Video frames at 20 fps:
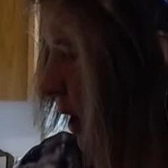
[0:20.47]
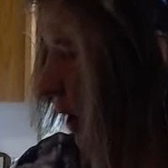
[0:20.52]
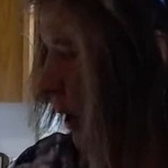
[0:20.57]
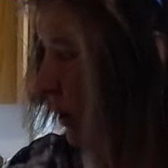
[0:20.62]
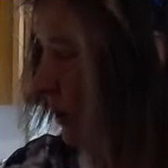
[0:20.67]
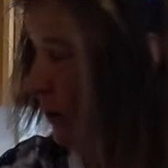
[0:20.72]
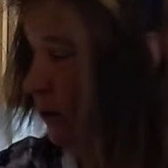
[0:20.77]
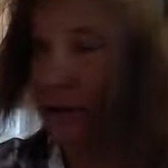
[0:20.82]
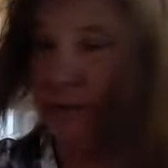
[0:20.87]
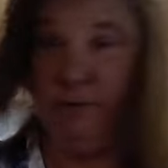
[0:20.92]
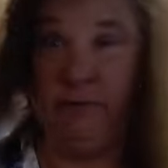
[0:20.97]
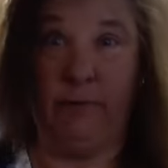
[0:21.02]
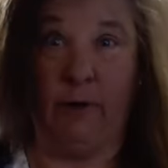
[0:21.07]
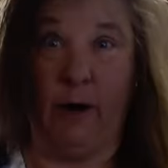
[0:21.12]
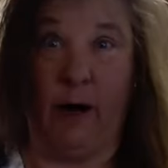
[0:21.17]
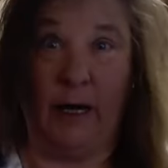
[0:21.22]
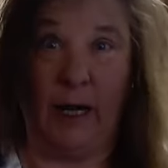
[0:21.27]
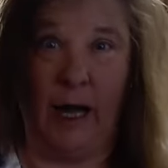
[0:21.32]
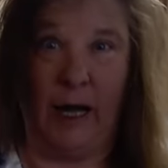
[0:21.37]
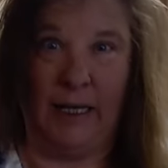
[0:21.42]
Some
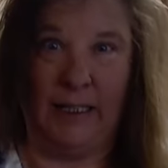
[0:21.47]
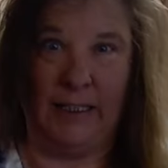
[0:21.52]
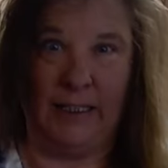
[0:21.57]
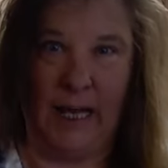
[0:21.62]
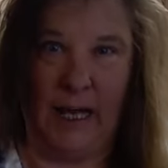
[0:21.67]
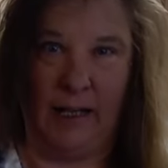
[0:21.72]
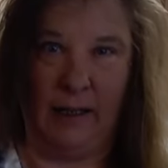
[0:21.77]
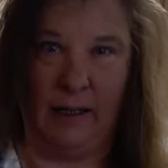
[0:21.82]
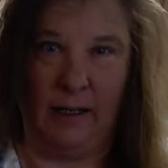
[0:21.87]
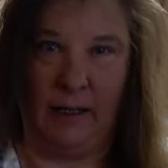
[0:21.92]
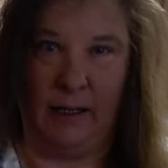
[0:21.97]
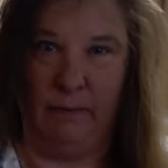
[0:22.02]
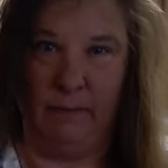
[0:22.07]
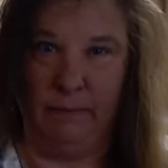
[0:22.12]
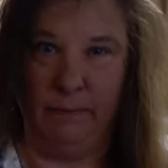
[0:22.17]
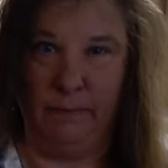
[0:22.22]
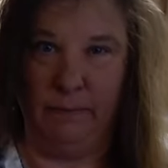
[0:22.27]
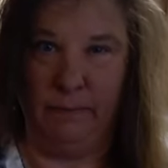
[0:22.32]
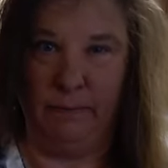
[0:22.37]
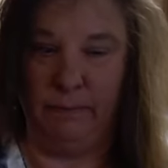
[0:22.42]
frog eye salad.
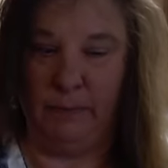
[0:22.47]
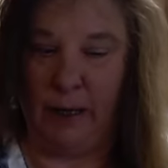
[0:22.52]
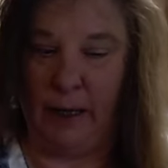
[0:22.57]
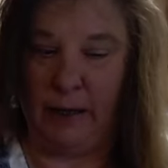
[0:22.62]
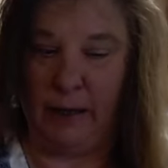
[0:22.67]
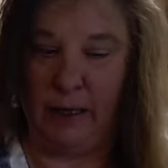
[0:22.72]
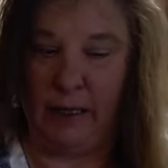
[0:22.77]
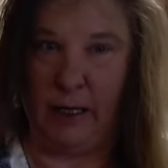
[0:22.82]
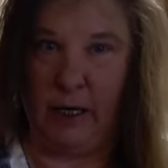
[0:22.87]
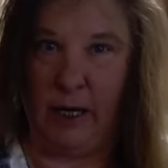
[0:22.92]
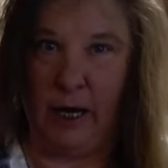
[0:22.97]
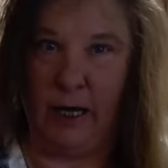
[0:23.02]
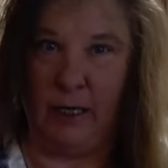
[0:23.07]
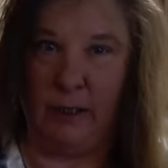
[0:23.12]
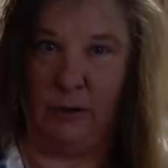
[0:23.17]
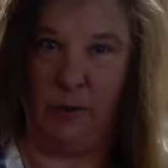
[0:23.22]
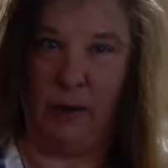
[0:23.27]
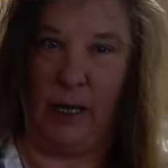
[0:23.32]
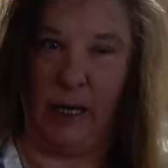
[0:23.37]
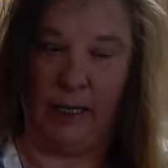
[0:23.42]
I think you guys
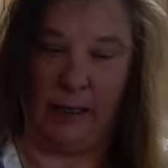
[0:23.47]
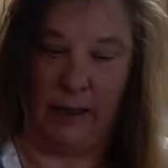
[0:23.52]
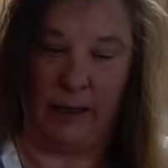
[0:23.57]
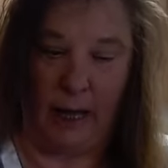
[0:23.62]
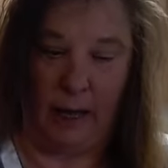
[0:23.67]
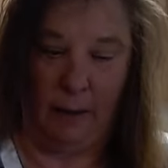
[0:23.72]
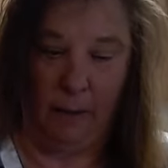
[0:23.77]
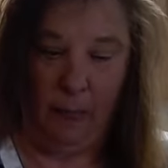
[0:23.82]
will like that.